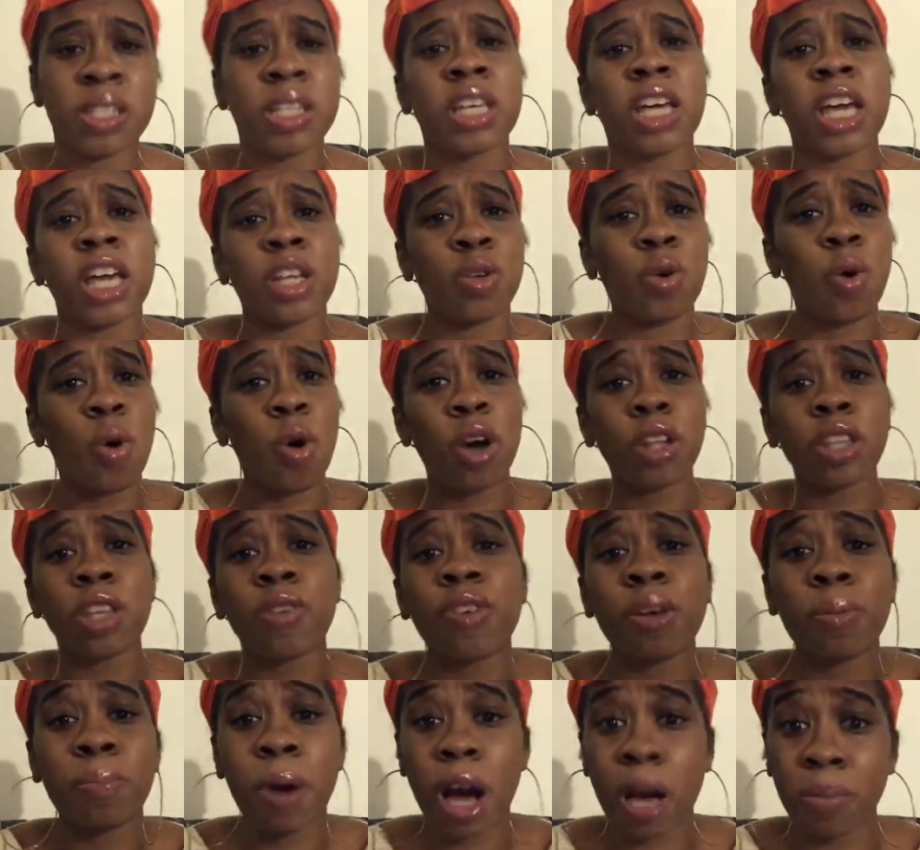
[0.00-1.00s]
And all the
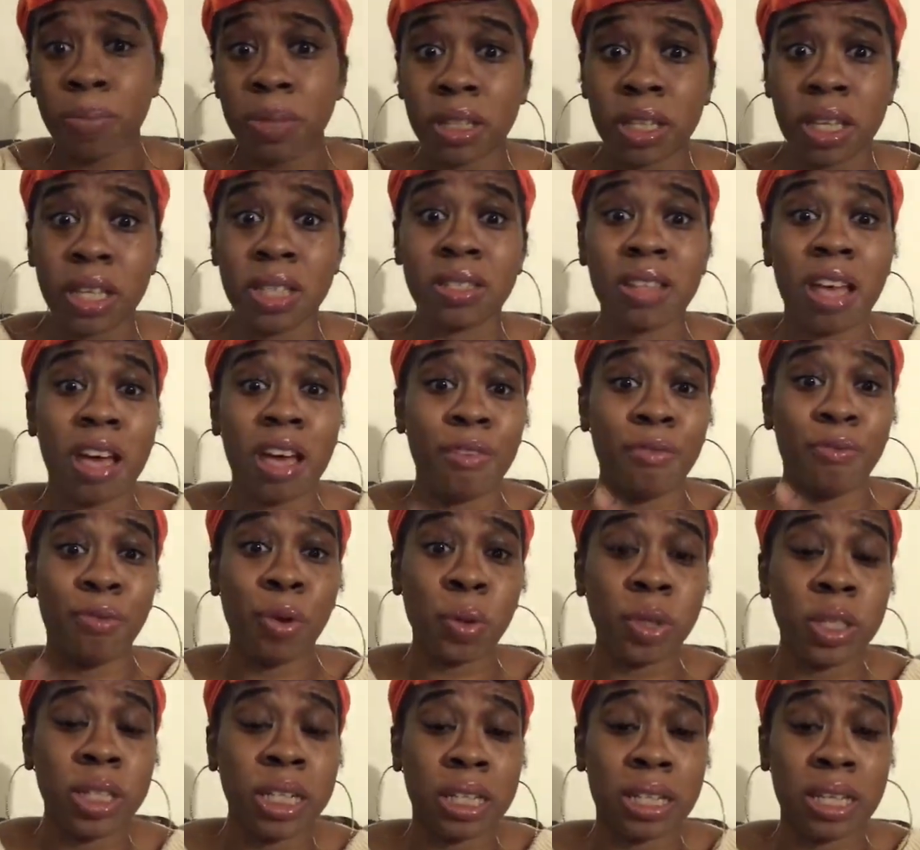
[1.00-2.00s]
Republicans that
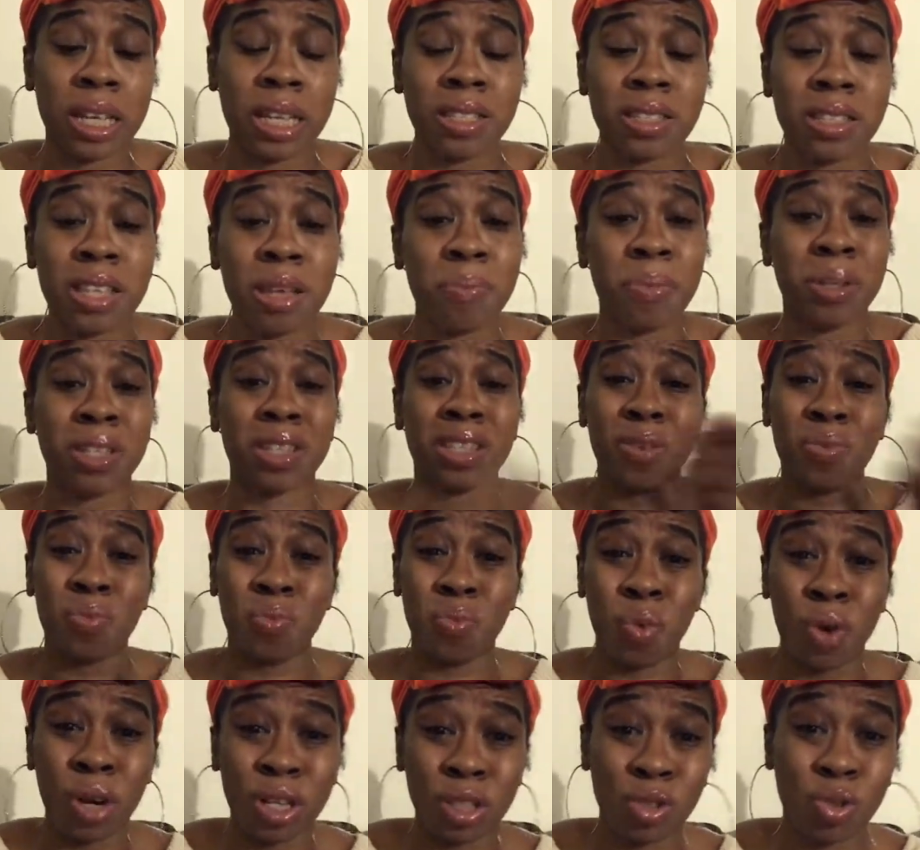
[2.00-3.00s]
voted against it but
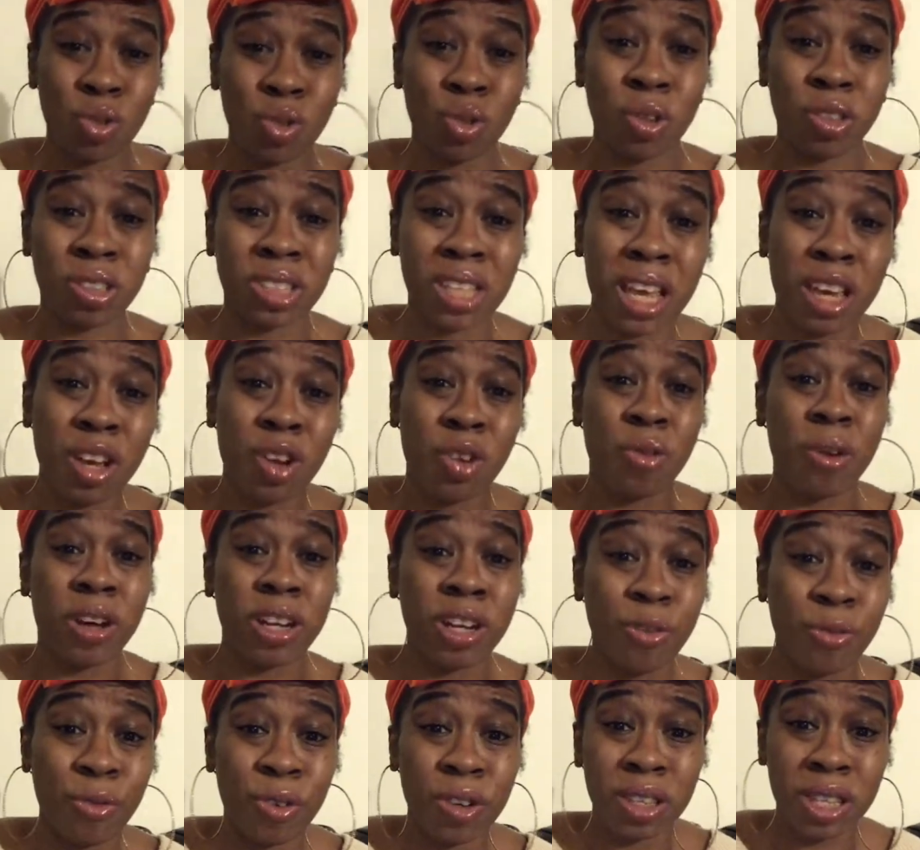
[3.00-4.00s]
then want to take
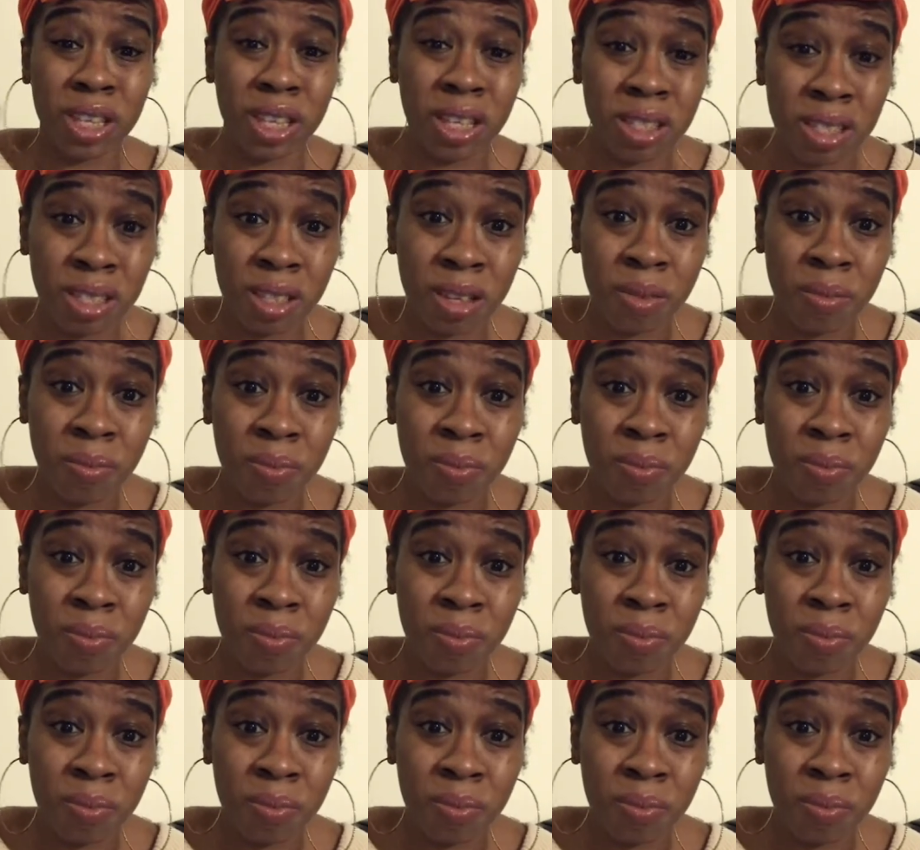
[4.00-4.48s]
credit for this,